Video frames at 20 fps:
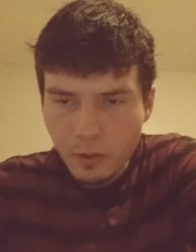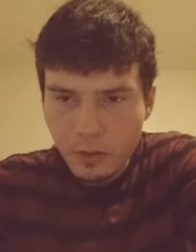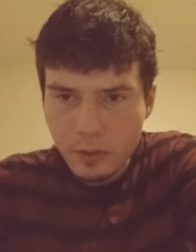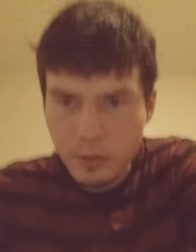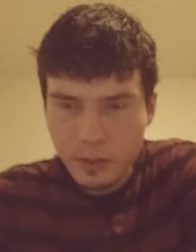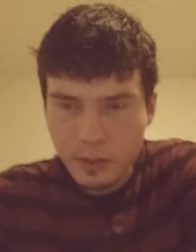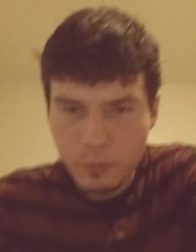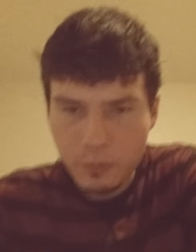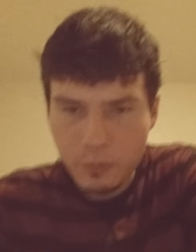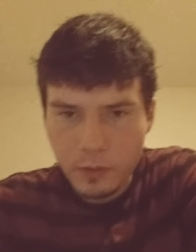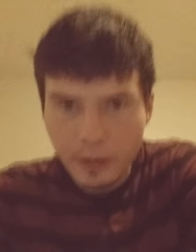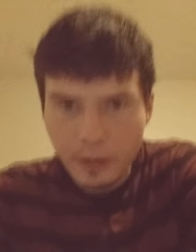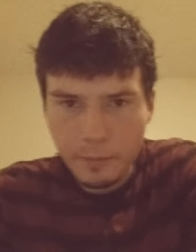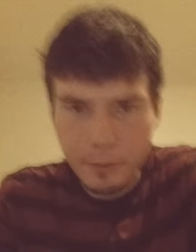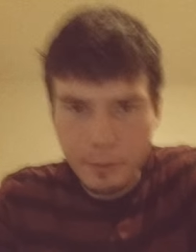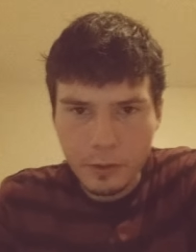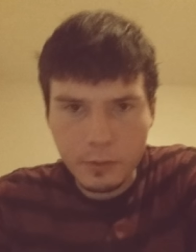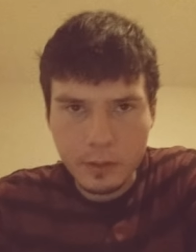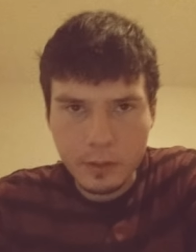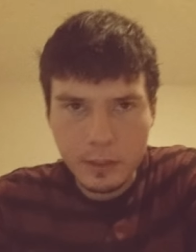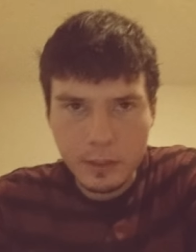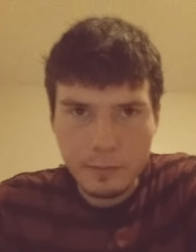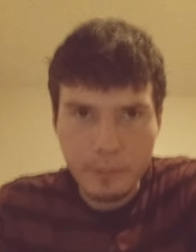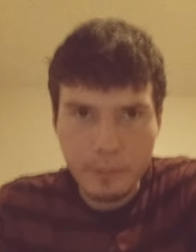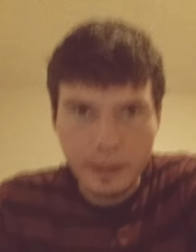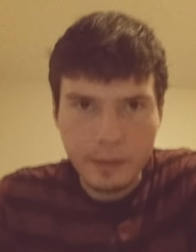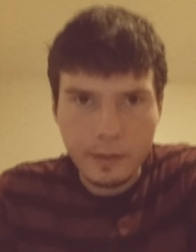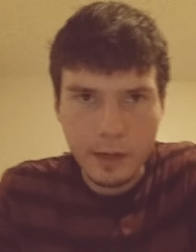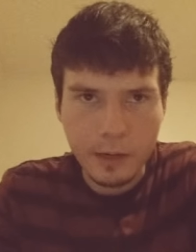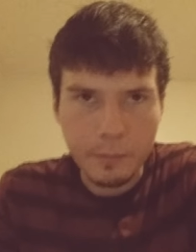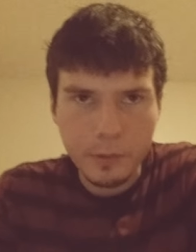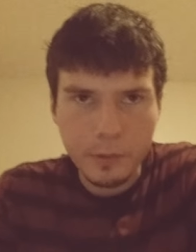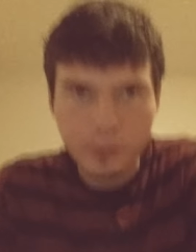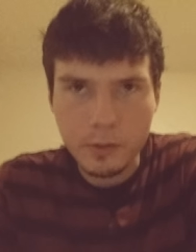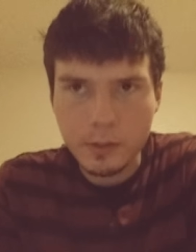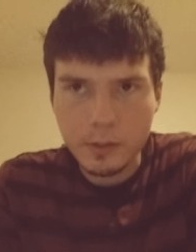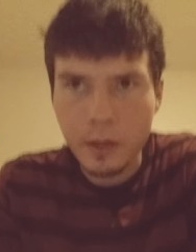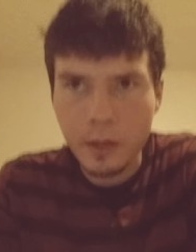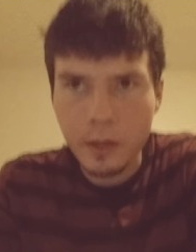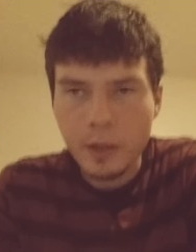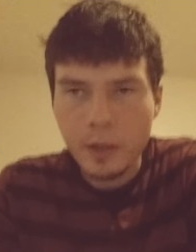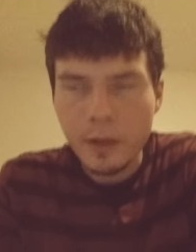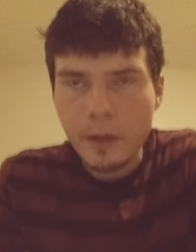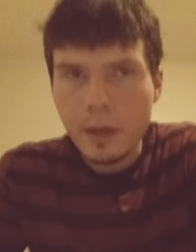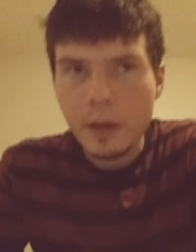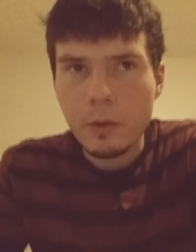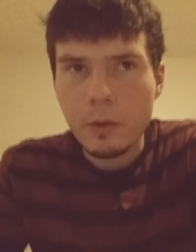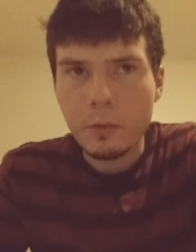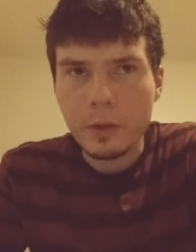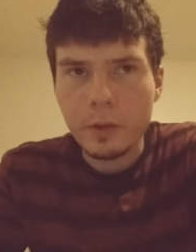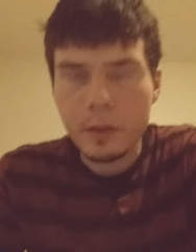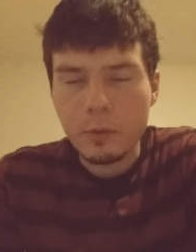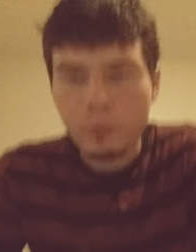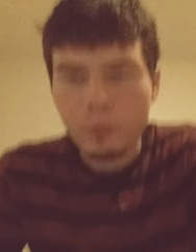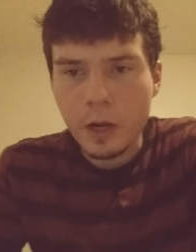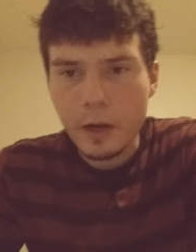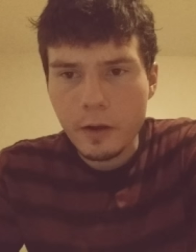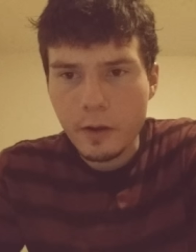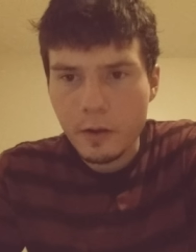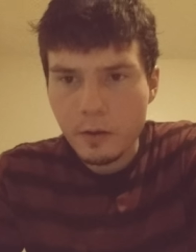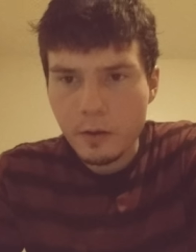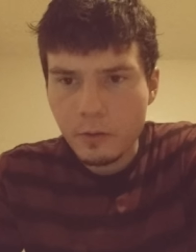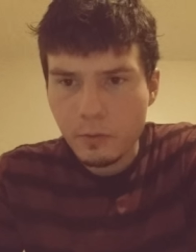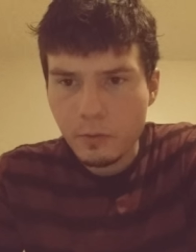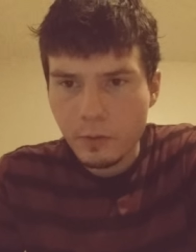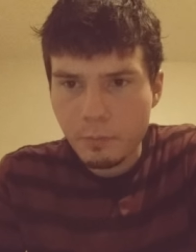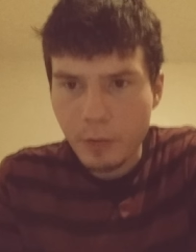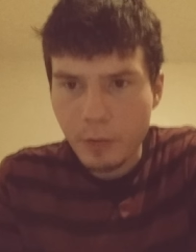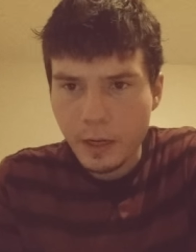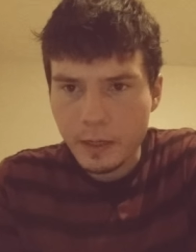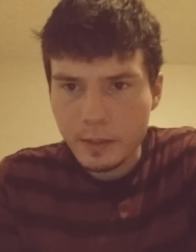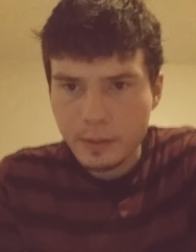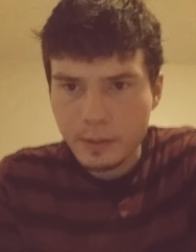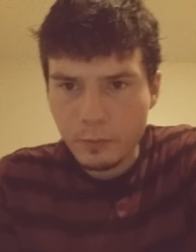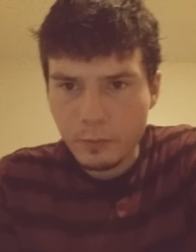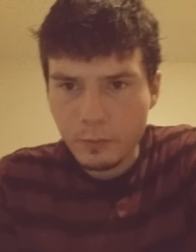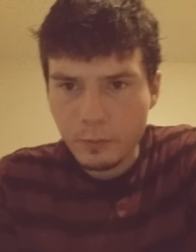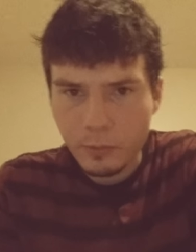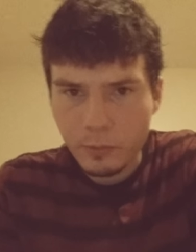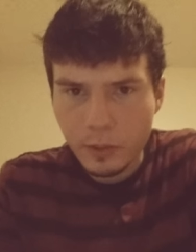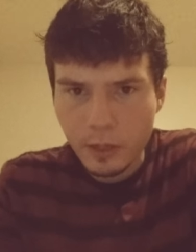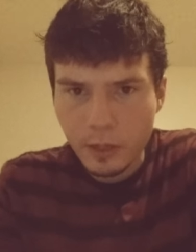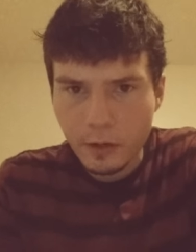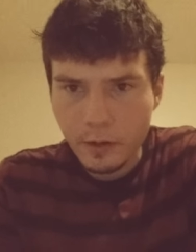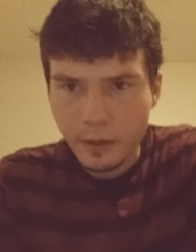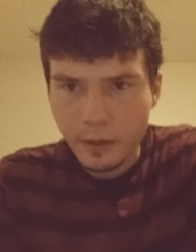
So this is what I'm doing. This is the method I'm using with the water, with practicing with water,